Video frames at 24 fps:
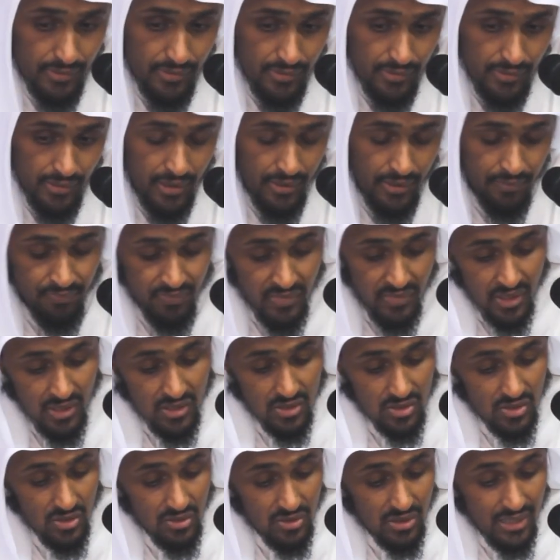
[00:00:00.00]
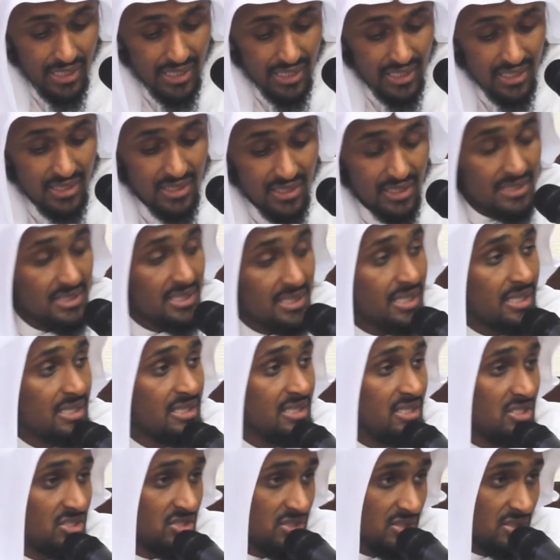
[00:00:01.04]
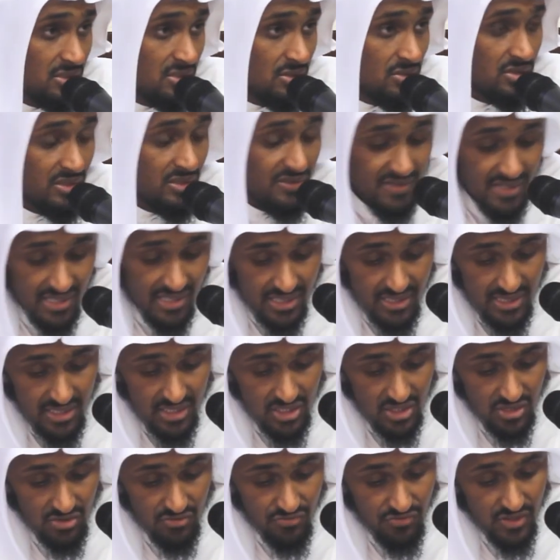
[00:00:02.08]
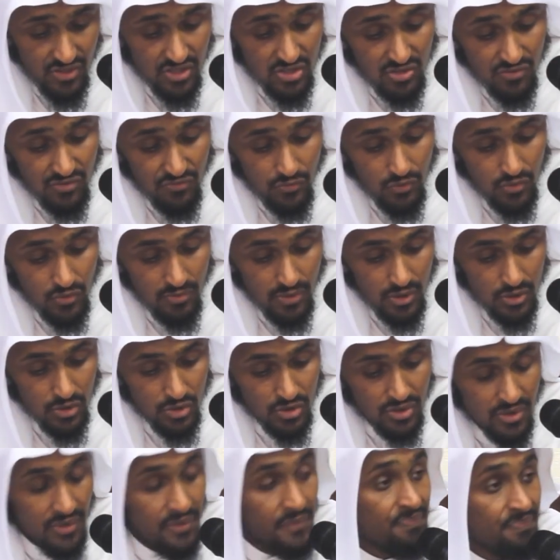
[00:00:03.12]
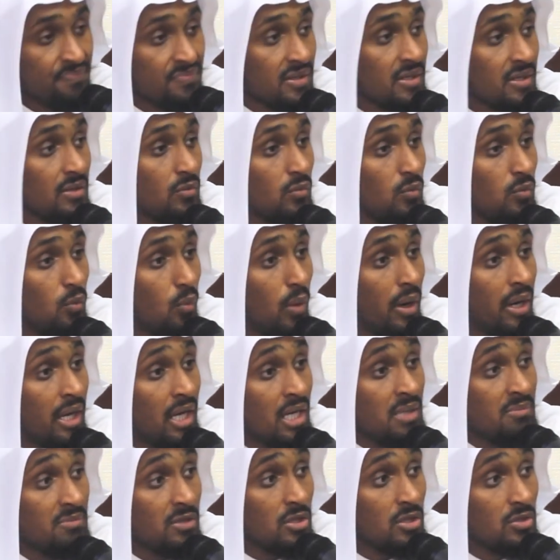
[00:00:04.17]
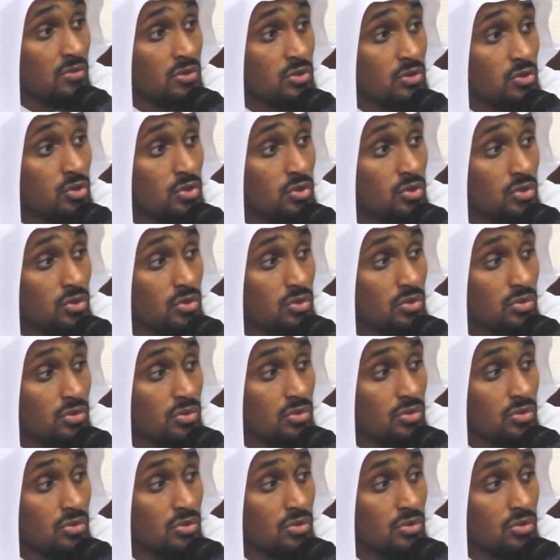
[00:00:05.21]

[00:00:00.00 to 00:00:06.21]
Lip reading: Nah. So like in there's a condition, or there are conditions. First and foremost, when I'm going to